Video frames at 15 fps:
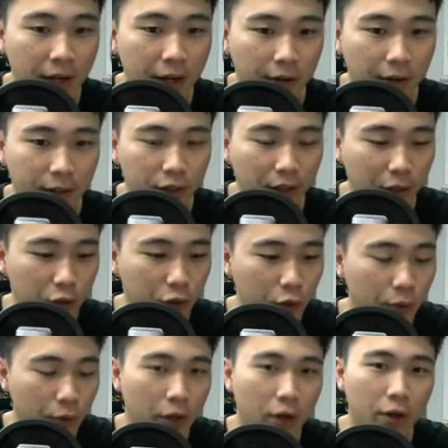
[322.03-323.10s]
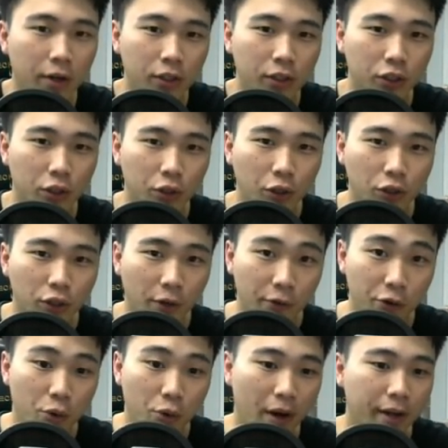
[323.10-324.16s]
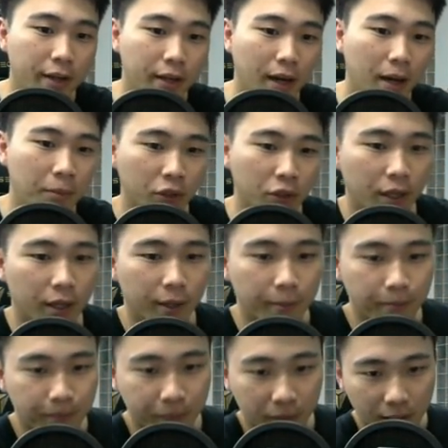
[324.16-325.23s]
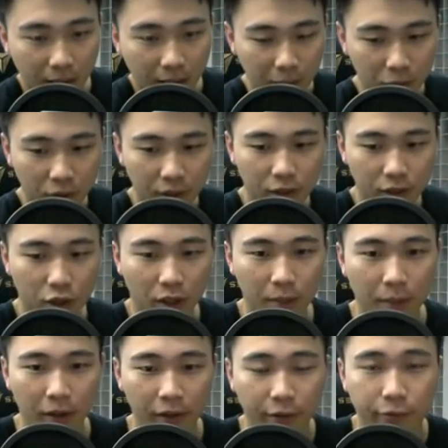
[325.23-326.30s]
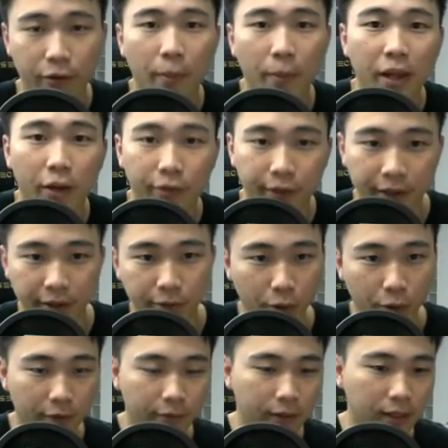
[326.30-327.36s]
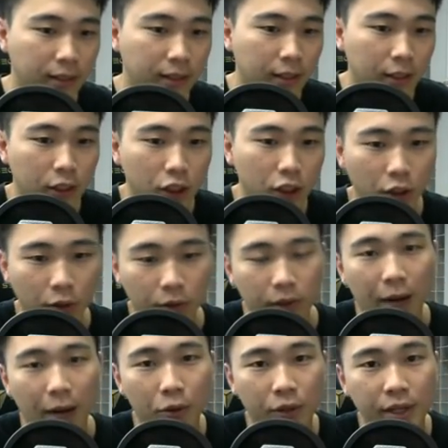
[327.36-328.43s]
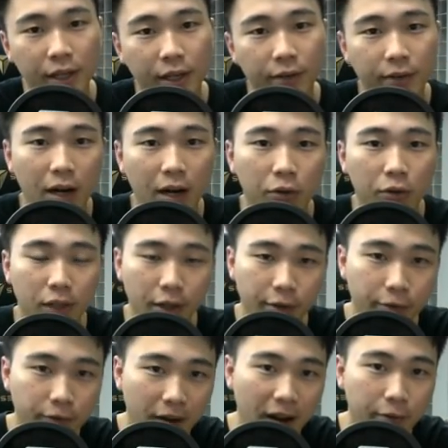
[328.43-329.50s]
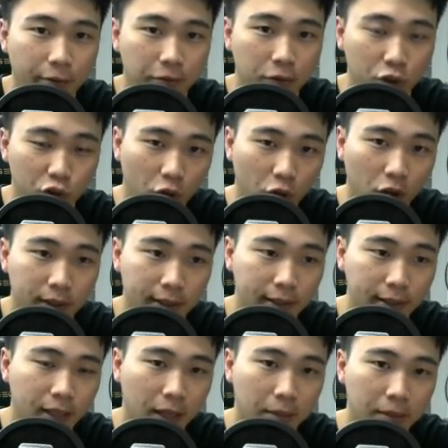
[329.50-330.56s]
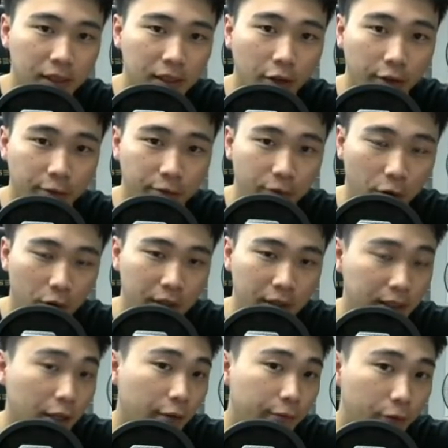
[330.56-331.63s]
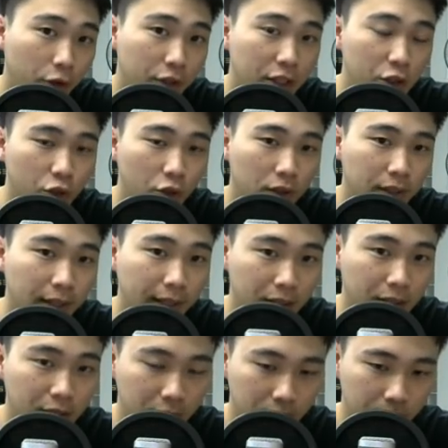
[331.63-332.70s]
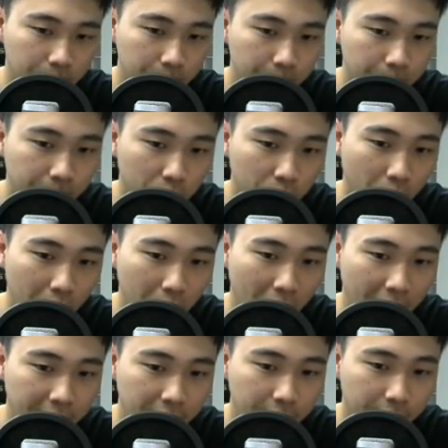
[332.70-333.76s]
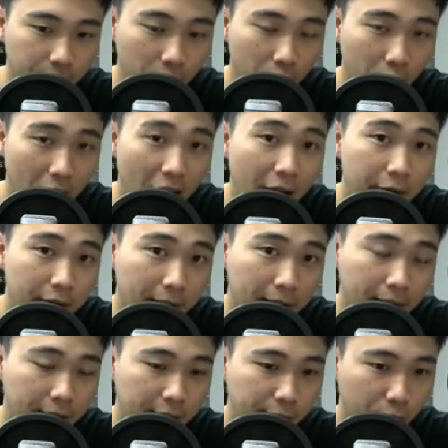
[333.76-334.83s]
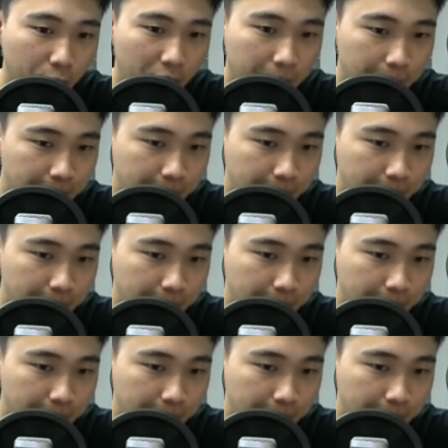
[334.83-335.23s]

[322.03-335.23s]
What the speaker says: Right, so so those of you who are here, I'm gonna talk about the format of the giveaway first. So I'm only giving out 35 draws this time instead of 40 draws as what I did for Aria giveaway.